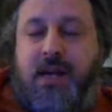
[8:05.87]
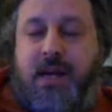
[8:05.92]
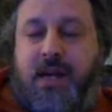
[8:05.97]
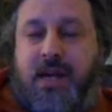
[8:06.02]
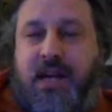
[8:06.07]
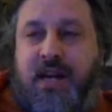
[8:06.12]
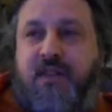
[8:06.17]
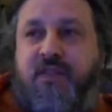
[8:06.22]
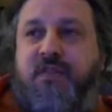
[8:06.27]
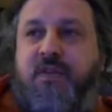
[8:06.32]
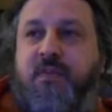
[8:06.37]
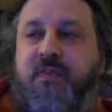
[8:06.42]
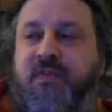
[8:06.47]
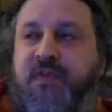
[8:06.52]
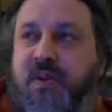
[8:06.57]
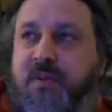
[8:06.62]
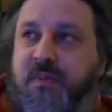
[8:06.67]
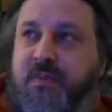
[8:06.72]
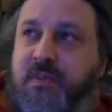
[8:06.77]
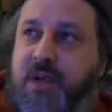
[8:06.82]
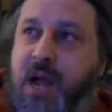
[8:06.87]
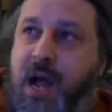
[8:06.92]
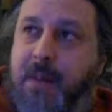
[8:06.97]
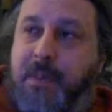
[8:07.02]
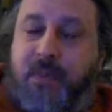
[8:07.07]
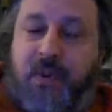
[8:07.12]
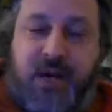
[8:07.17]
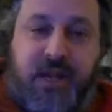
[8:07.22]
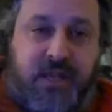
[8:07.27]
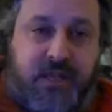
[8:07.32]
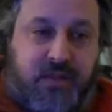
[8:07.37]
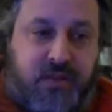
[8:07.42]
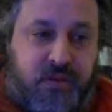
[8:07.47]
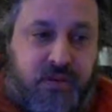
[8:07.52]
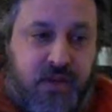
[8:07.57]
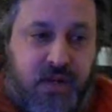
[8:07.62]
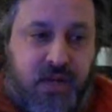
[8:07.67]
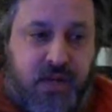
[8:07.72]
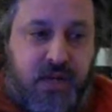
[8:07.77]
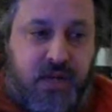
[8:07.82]
uh, from, from upgrading
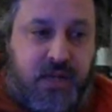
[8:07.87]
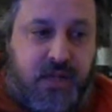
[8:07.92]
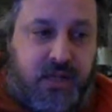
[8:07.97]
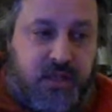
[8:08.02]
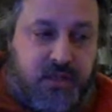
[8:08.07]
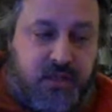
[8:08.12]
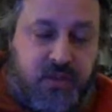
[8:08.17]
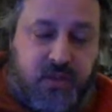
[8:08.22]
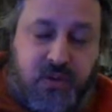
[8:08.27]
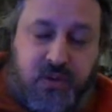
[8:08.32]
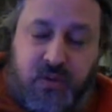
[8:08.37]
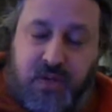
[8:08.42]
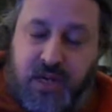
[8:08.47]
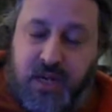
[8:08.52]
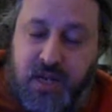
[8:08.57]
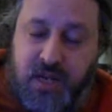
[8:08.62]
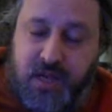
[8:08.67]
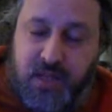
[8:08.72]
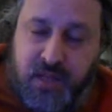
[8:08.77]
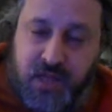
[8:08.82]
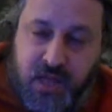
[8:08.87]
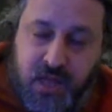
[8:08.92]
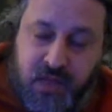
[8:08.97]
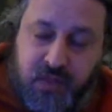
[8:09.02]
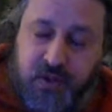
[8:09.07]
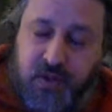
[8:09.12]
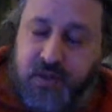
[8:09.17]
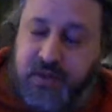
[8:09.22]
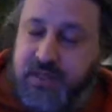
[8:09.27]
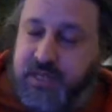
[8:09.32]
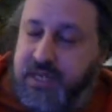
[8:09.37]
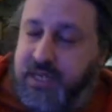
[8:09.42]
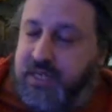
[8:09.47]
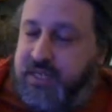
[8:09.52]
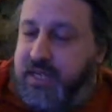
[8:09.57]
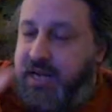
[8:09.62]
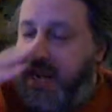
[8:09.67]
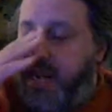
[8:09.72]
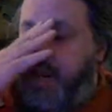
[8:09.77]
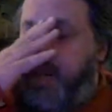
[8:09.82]
to, uh, to uh,
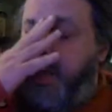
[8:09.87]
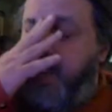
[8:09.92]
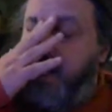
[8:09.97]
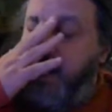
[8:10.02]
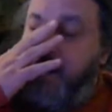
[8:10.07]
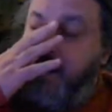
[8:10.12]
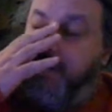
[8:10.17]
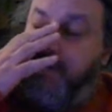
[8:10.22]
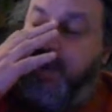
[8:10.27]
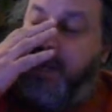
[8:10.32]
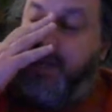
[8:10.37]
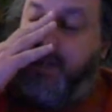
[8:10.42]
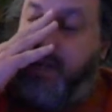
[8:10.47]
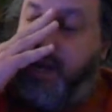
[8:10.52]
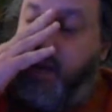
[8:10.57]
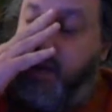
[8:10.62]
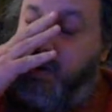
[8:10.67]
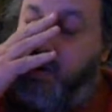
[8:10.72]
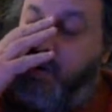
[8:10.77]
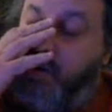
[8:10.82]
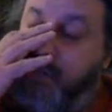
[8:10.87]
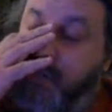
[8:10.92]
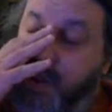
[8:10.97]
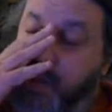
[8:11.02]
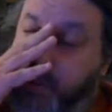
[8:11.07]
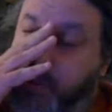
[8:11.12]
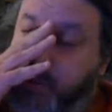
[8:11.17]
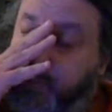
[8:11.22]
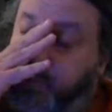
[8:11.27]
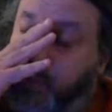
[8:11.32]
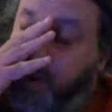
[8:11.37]
thirteen ten, because I knew about this